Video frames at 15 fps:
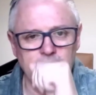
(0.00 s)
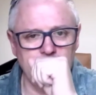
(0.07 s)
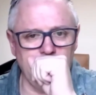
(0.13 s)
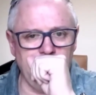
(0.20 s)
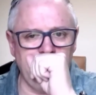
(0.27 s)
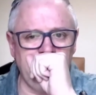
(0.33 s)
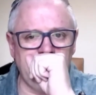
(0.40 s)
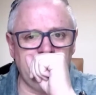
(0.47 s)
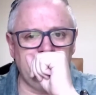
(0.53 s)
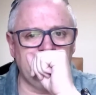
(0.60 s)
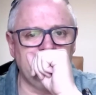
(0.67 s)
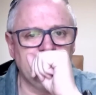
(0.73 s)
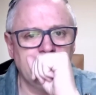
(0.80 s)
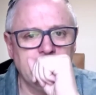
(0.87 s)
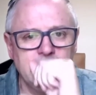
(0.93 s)

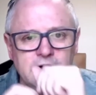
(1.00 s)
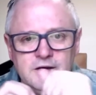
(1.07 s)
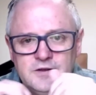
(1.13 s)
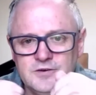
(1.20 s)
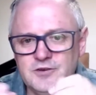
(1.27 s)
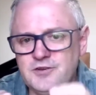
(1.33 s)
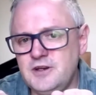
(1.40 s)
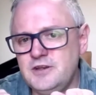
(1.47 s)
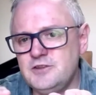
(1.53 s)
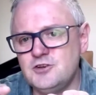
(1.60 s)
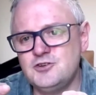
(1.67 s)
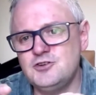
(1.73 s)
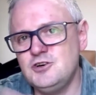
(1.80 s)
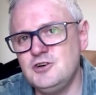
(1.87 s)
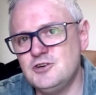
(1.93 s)
Today in the
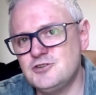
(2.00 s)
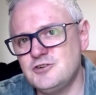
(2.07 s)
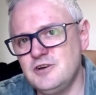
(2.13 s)
church,